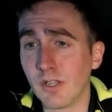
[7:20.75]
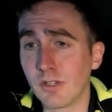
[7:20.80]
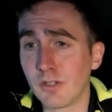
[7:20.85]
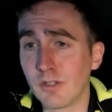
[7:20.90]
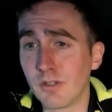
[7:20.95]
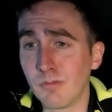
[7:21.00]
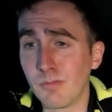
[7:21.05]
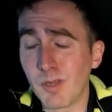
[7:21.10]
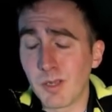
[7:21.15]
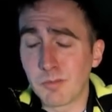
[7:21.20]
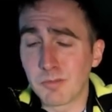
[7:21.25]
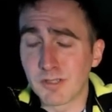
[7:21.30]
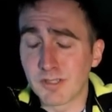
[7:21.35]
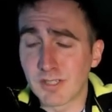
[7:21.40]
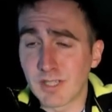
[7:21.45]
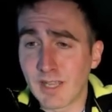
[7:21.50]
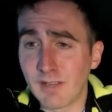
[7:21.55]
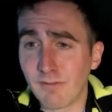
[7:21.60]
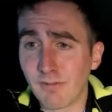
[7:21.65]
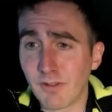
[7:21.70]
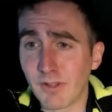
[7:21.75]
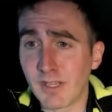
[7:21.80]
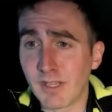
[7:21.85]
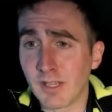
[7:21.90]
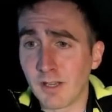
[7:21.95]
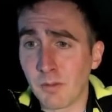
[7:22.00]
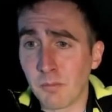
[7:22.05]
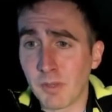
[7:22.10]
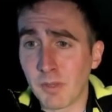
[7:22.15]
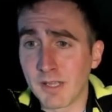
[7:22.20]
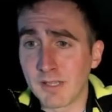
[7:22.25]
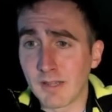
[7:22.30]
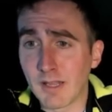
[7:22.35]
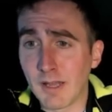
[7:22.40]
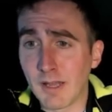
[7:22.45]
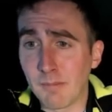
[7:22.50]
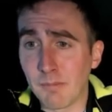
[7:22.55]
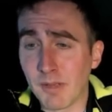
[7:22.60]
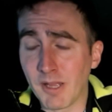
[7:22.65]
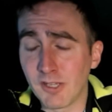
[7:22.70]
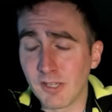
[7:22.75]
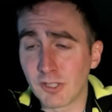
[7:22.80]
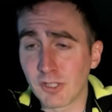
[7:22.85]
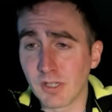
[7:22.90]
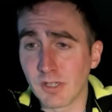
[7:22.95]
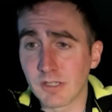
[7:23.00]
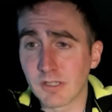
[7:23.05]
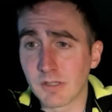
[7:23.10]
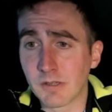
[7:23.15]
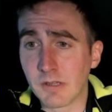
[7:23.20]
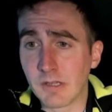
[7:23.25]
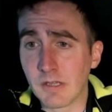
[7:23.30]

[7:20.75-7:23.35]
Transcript: to be able to safely intubate that patient.